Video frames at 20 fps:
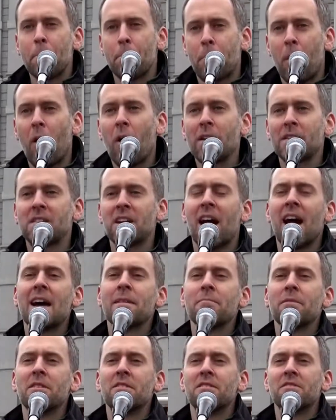
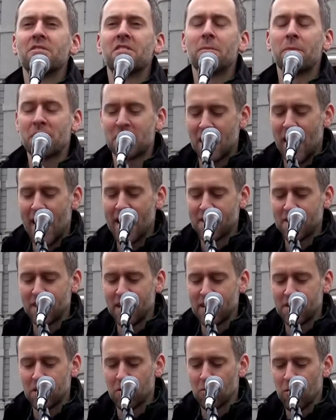Part-time, she was
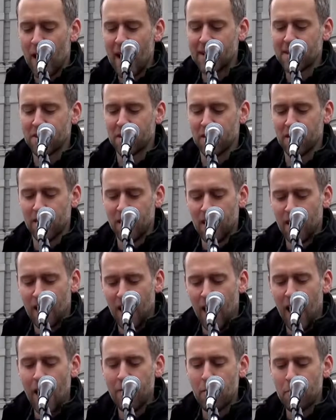actually a director
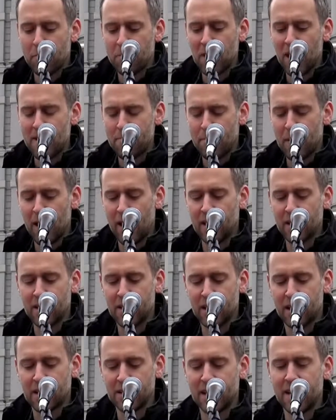of a Planned
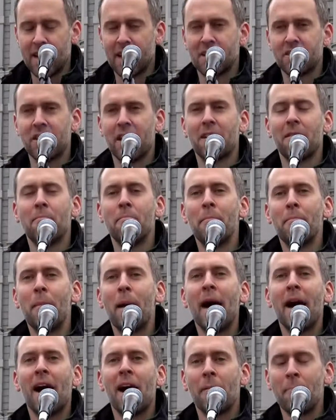Parenthood clinic. She had
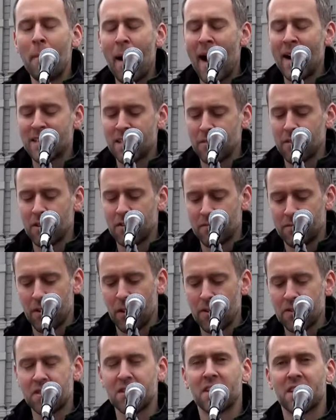a massive
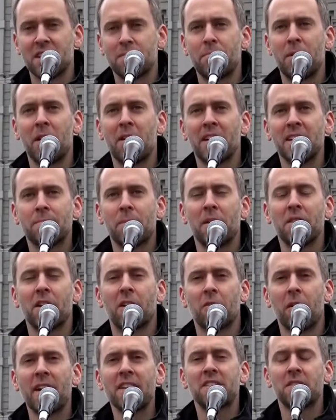conversion experience by the
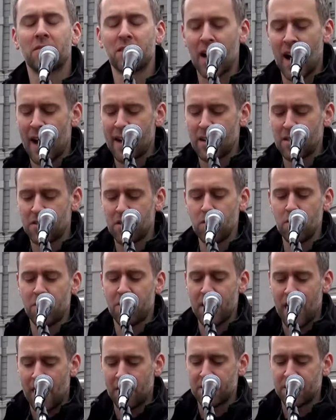grace of God in
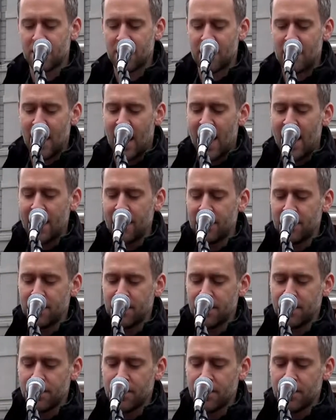2009,